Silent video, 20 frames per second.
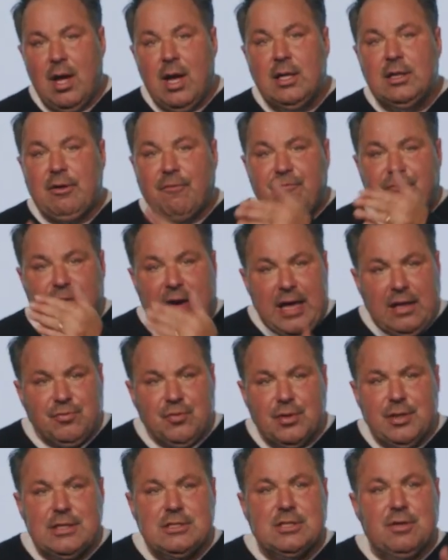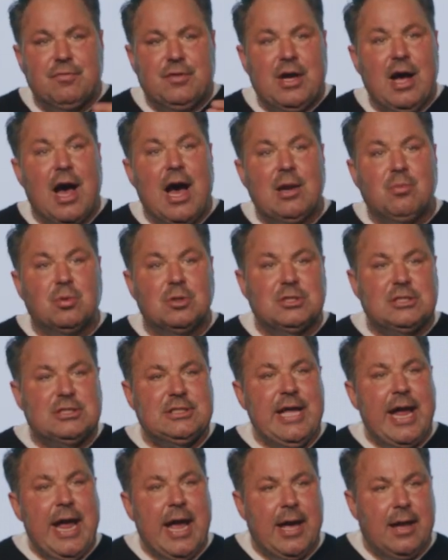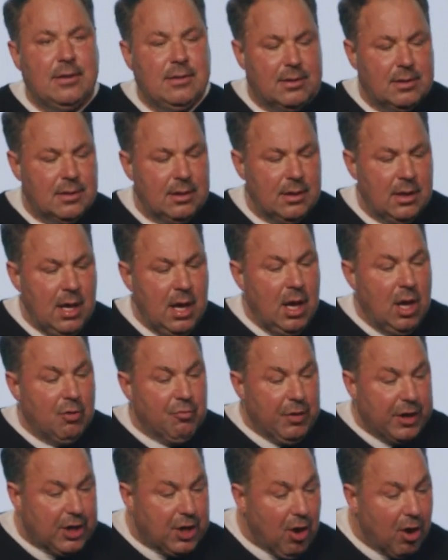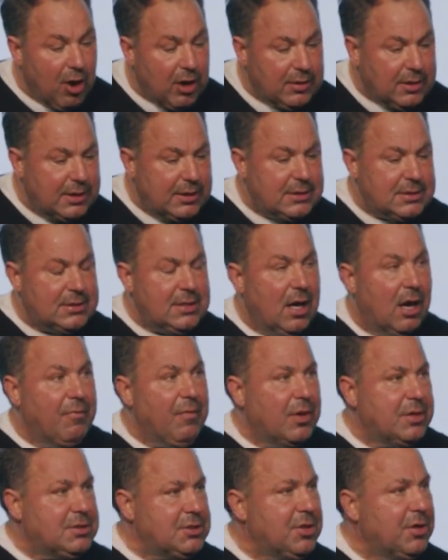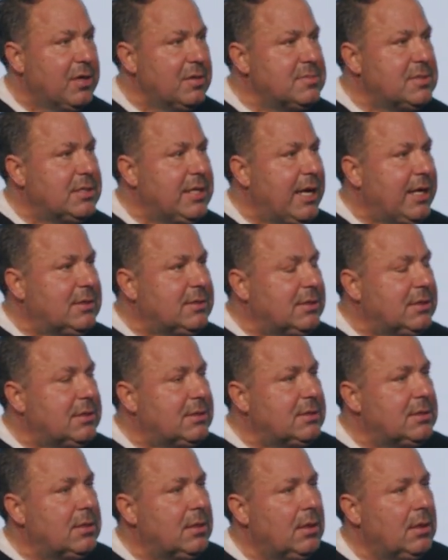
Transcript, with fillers: The faithfulness of God will stand regardless of our circumstances.